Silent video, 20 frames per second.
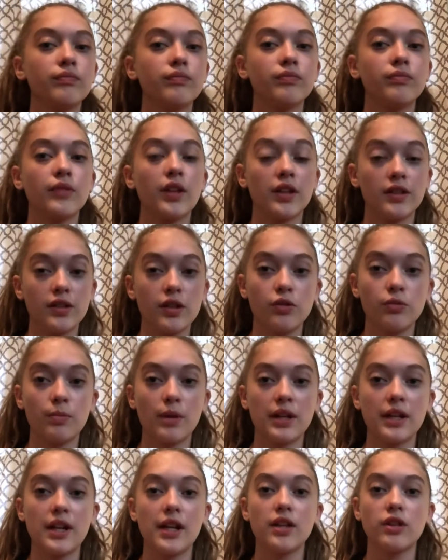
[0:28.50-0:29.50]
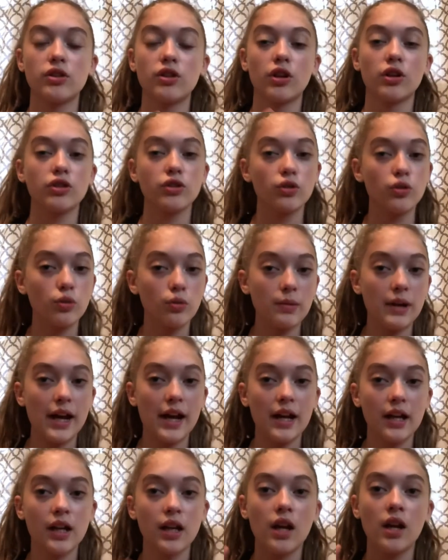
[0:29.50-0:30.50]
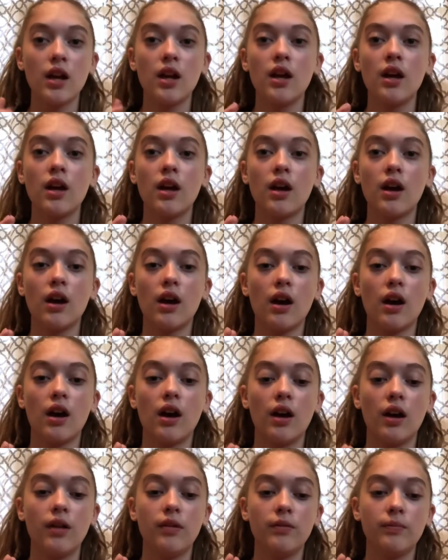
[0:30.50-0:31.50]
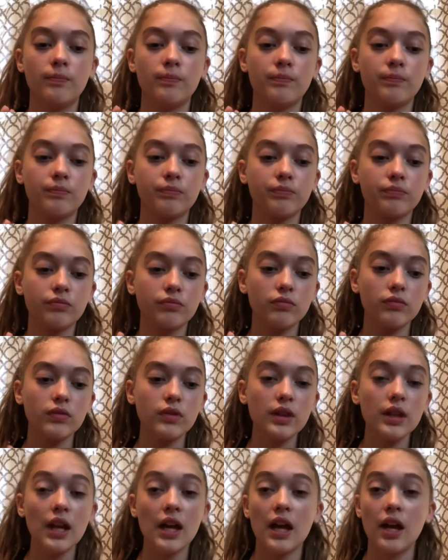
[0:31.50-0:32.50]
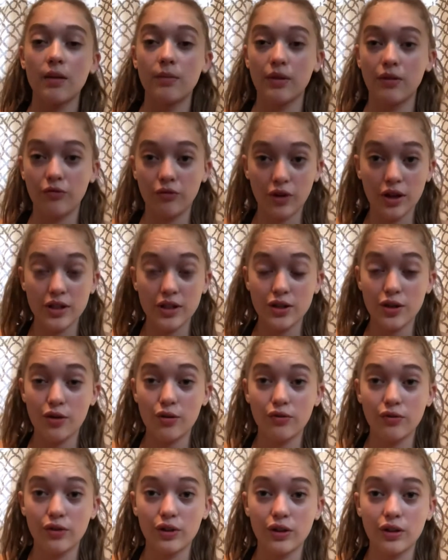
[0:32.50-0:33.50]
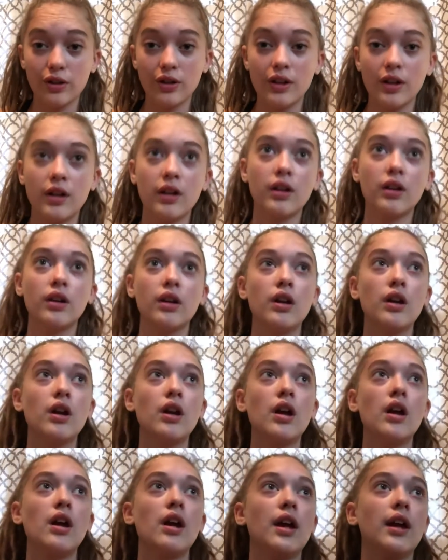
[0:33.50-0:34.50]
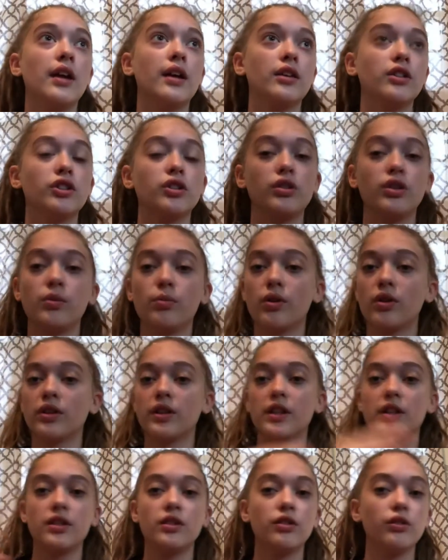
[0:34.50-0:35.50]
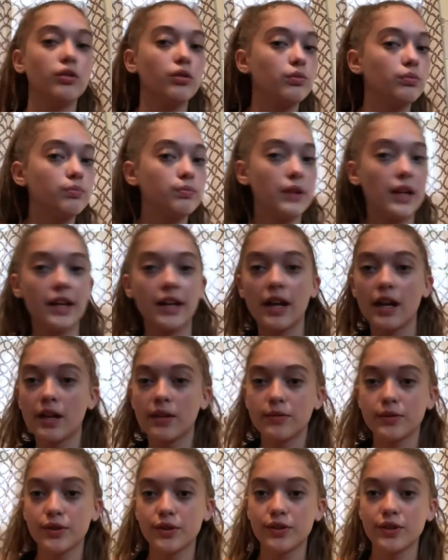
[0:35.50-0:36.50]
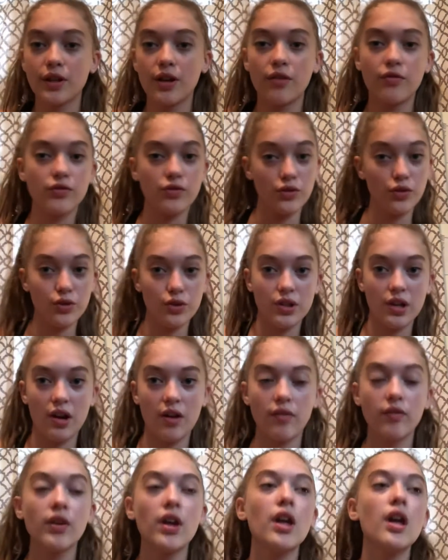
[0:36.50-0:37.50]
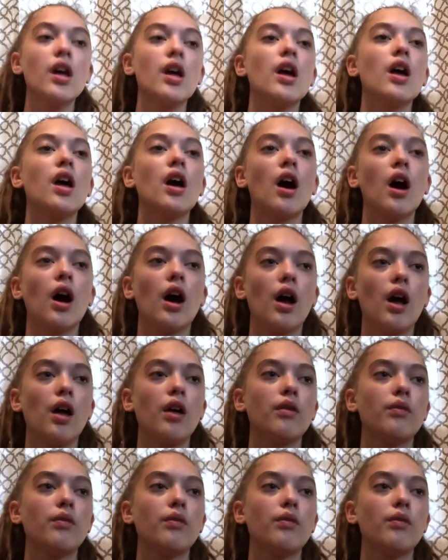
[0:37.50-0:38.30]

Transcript: because it's Monday, started school back. Uh, had my friend over and she wanted to play games and stuff and do stuff. Uh,